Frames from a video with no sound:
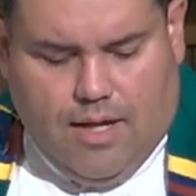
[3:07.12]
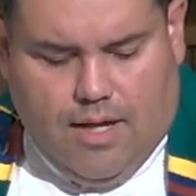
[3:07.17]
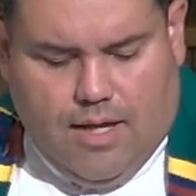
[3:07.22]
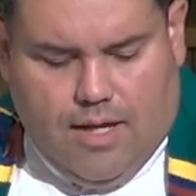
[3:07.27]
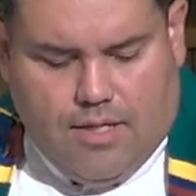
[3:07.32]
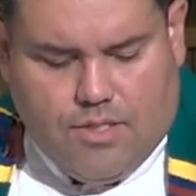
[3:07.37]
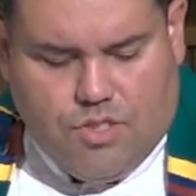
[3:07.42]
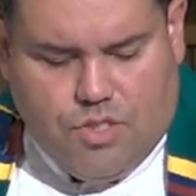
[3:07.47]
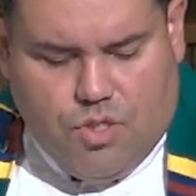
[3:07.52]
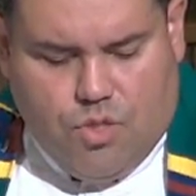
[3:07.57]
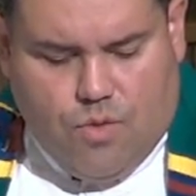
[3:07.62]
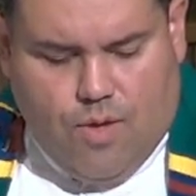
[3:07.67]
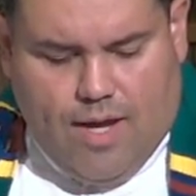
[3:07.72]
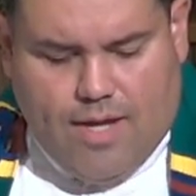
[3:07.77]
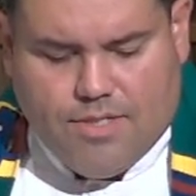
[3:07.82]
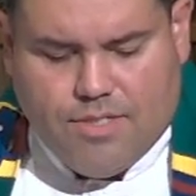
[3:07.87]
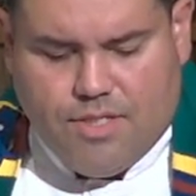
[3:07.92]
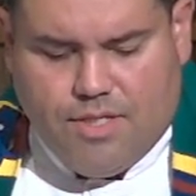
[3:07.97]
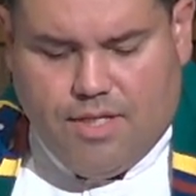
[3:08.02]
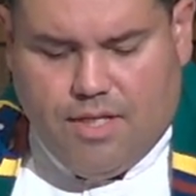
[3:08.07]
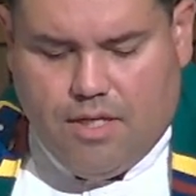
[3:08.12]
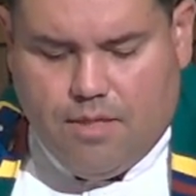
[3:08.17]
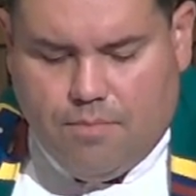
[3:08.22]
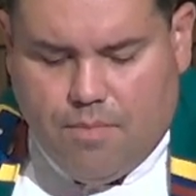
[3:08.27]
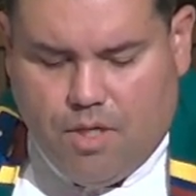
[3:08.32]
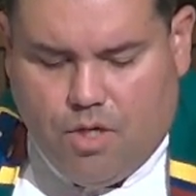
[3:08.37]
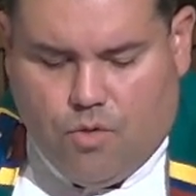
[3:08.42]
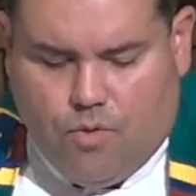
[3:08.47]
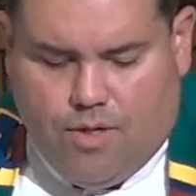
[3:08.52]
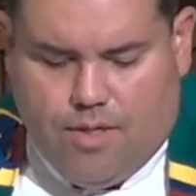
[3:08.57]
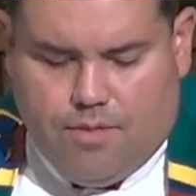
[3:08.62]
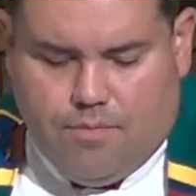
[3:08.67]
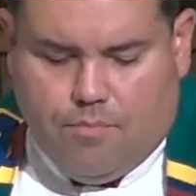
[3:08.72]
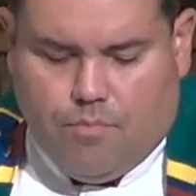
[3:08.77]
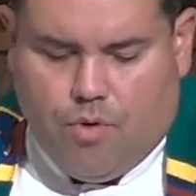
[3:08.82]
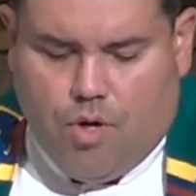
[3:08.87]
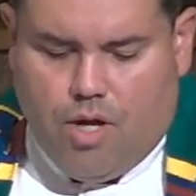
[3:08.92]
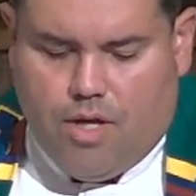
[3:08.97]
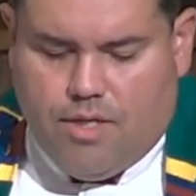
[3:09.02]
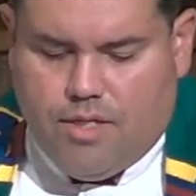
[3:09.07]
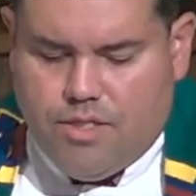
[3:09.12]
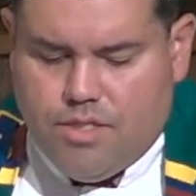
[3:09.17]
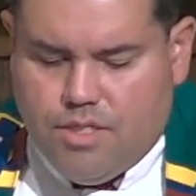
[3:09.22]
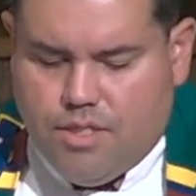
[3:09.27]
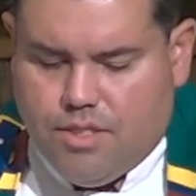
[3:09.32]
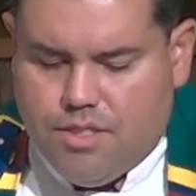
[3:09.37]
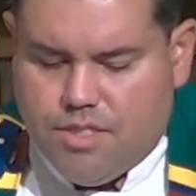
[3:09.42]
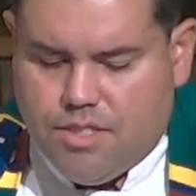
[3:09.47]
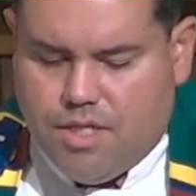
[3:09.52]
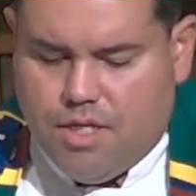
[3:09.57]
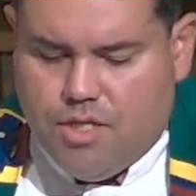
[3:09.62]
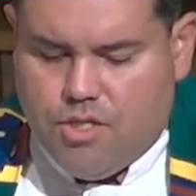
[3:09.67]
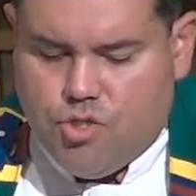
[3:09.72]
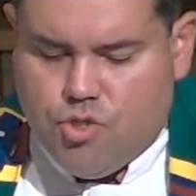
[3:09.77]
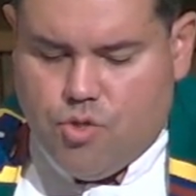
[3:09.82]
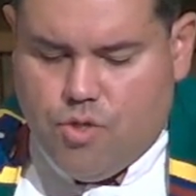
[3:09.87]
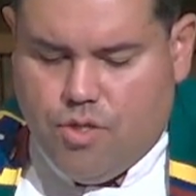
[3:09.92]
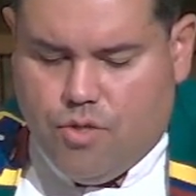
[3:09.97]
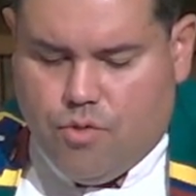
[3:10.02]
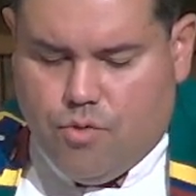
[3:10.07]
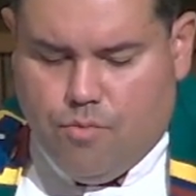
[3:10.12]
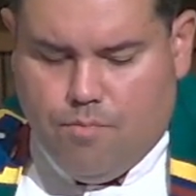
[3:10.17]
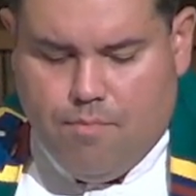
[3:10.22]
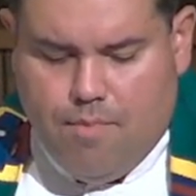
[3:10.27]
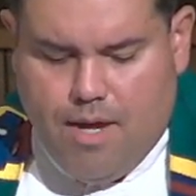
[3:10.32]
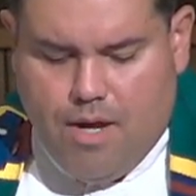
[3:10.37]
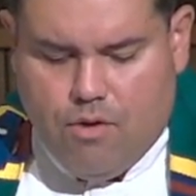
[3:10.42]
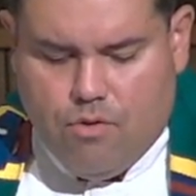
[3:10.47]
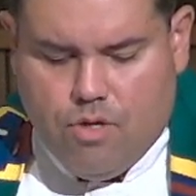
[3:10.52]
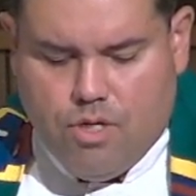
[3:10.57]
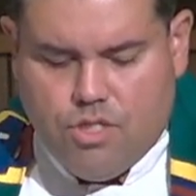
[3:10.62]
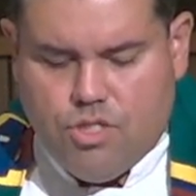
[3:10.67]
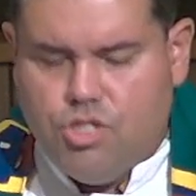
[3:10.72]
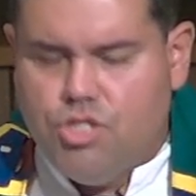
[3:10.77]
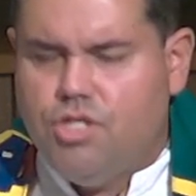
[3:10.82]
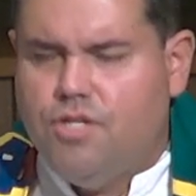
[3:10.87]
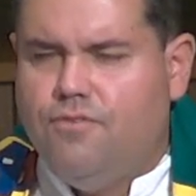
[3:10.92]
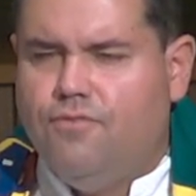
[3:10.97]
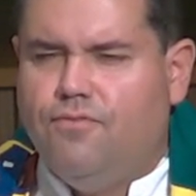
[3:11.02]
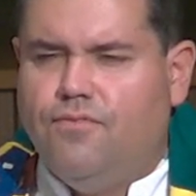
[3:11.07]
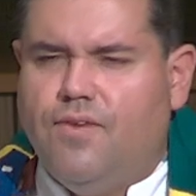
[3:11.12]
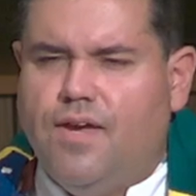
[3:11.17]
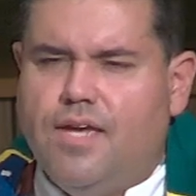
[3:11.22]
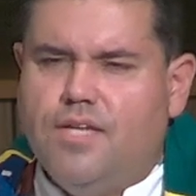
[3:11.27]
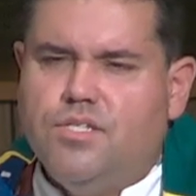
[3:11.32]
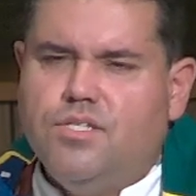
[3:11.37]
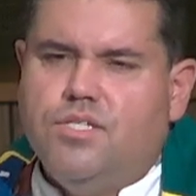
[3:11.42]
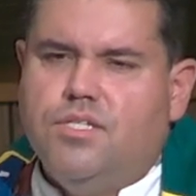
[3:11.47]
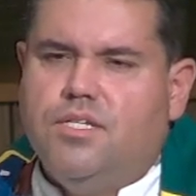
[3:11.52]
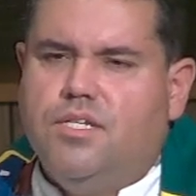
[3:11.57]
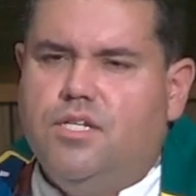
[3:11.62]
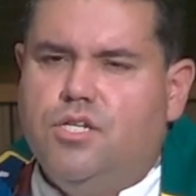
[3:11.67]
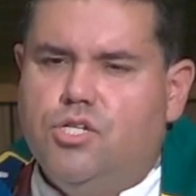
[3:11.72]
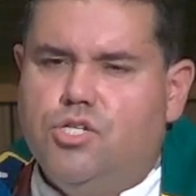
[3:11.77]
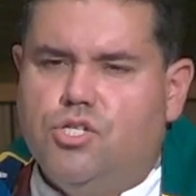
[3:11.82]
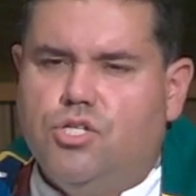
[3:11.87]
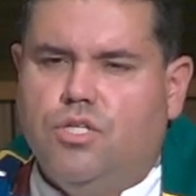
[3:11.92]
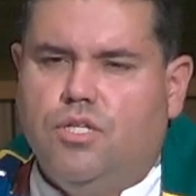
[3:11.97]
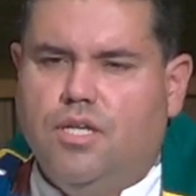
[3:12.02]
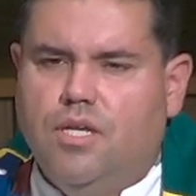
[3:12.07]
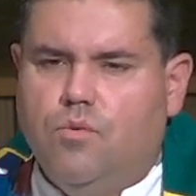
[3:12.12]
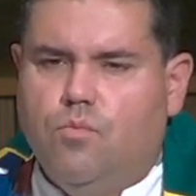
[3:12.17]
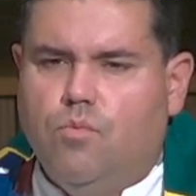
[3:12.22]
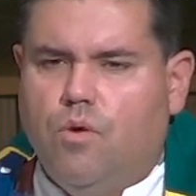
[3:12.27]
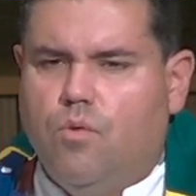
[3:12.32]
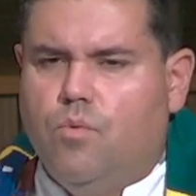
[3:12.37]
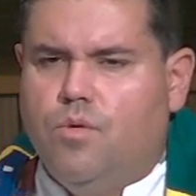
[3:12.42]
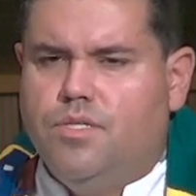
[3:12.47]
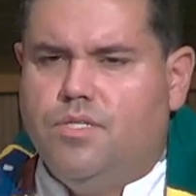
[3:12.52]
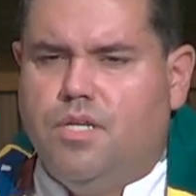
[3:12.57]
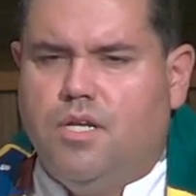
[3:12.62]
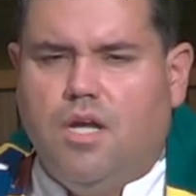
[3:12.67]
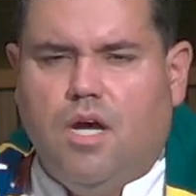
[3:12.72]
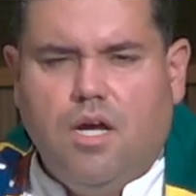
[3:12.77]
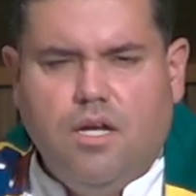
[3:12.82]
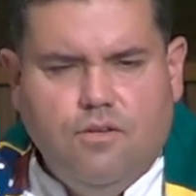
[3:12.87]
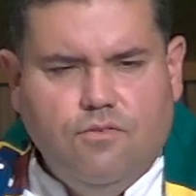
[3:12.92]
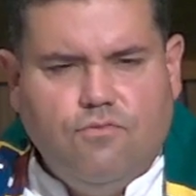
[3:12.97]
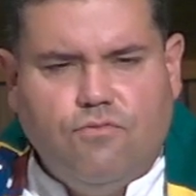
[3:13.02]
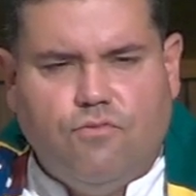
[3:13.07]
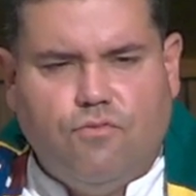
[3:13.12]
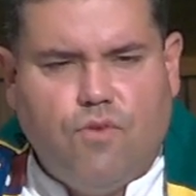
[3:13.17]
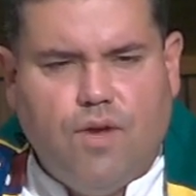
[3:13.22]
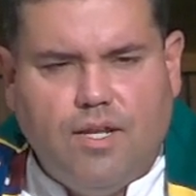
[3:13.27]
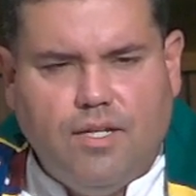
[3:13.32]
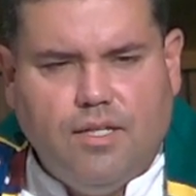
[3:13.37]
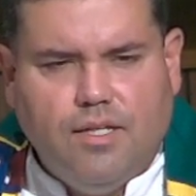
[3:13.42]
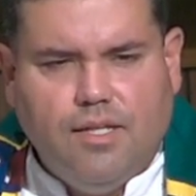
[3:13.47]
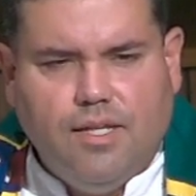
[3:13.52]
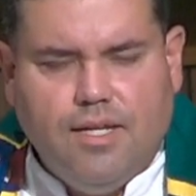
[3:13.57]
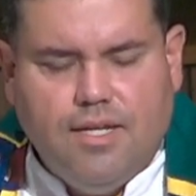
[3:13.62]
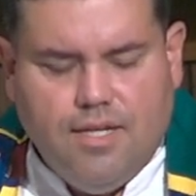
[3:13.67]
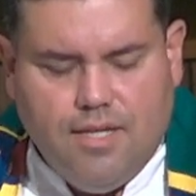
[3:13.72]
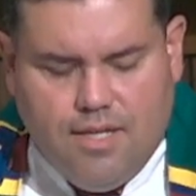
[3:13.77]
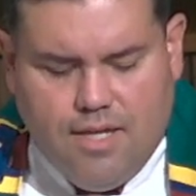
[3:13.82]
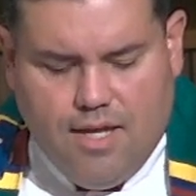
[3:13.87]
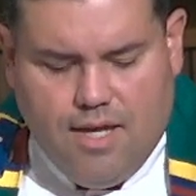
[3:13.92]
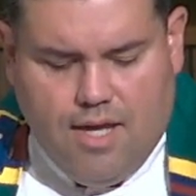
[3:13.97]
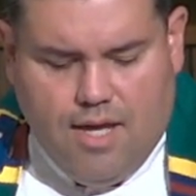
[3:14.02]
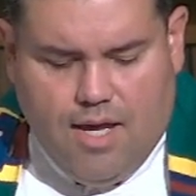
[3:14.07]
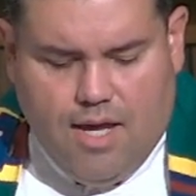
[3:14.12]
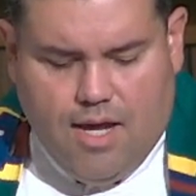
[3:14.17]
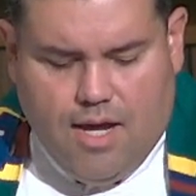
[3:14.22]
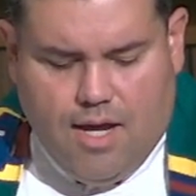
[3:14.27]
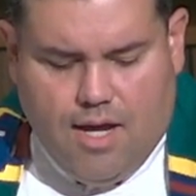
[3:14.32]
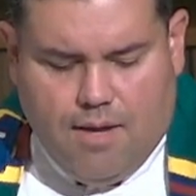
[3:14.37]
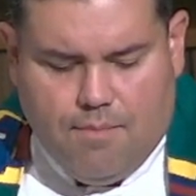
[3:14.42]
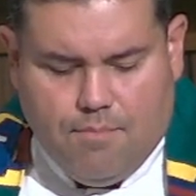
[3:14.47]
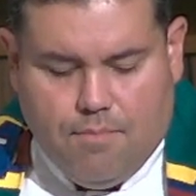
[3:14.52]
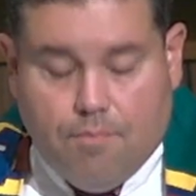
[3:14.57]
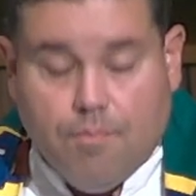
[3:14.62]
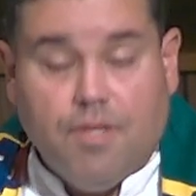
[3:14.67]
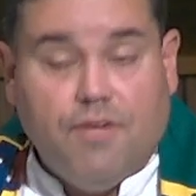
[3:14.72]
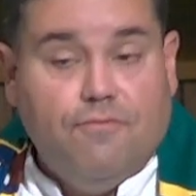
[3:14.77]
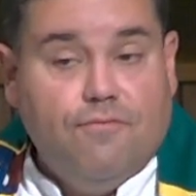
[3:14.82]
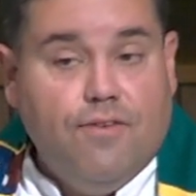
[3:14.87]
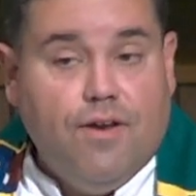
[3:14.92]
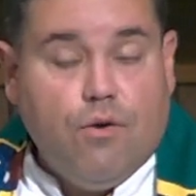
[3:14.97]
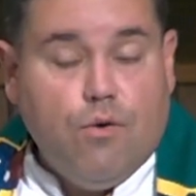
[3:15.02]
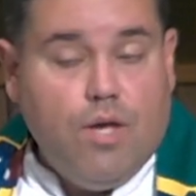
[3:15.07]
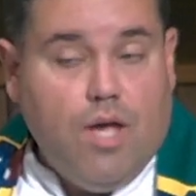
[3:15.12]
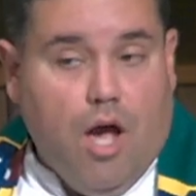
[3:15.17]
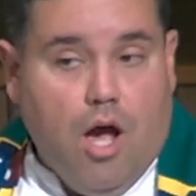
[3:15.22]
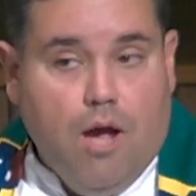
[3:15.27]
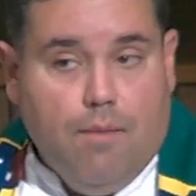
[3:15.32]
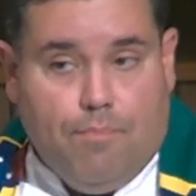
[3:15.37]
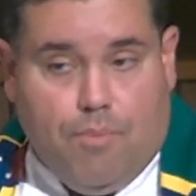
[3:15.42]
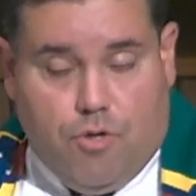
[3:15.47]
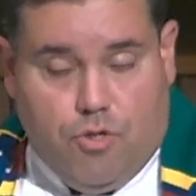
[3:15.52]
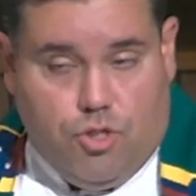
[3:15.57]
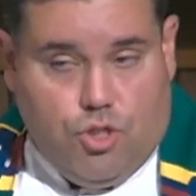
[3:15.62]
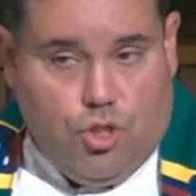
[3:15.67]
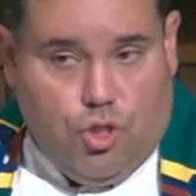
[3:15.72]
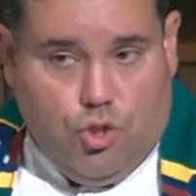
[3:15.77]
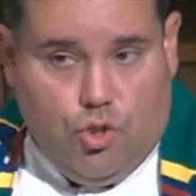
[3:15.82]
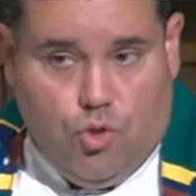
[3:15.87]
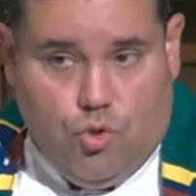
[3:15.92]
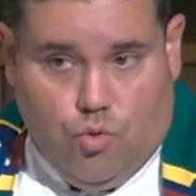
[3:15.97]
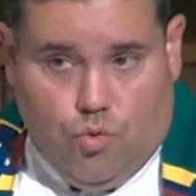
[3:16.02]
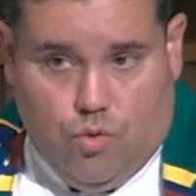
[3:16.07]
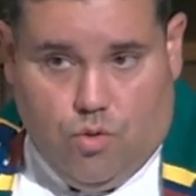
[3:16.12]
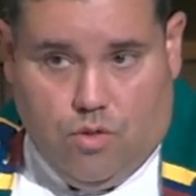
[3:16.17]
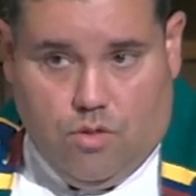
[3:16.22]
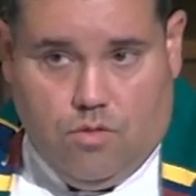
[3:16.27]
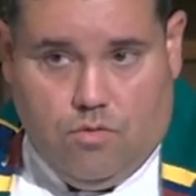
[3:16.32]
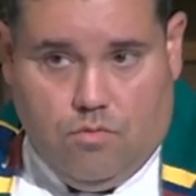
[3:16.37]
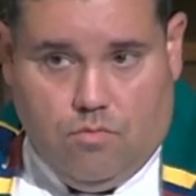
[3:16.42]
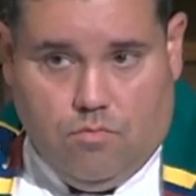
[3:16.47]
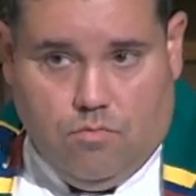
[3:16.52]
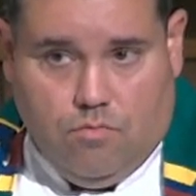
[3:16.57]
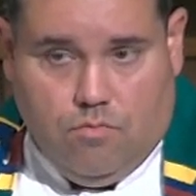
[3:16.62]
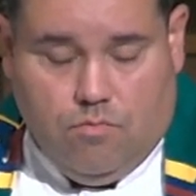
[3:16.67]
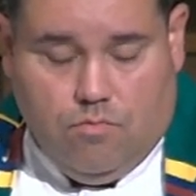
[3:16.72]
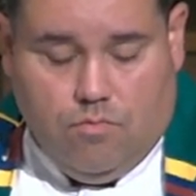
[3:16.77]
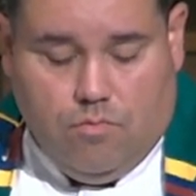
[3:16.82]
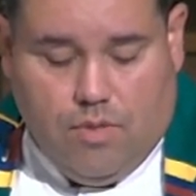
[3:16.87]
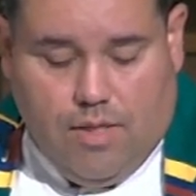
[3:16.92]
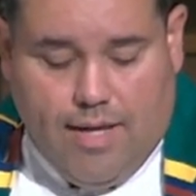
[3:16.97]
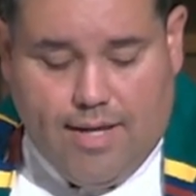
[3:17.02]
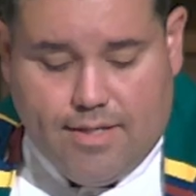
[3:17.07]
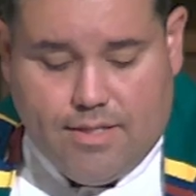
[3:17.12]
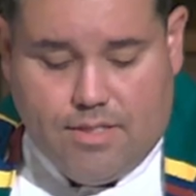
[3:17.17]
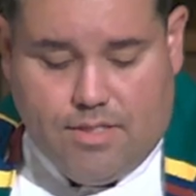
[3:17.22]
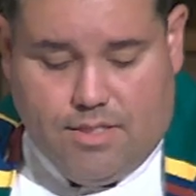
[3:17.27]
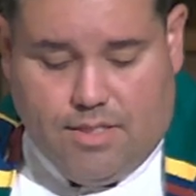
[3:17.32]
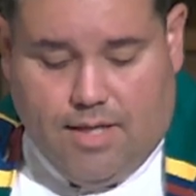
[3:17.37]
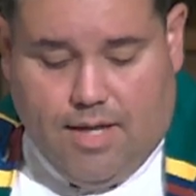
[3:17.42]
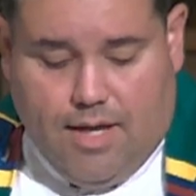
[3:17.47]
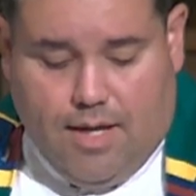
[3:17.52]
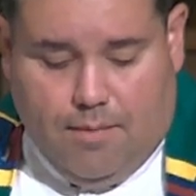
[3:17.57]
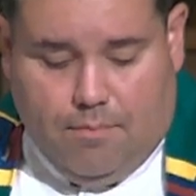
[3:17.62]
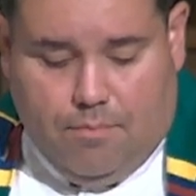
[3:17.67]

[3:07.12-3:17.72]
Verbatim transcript: So, as an immigrant brought into this country through marriage, she faced initially what was an unfriendly um, but very opportune landscape.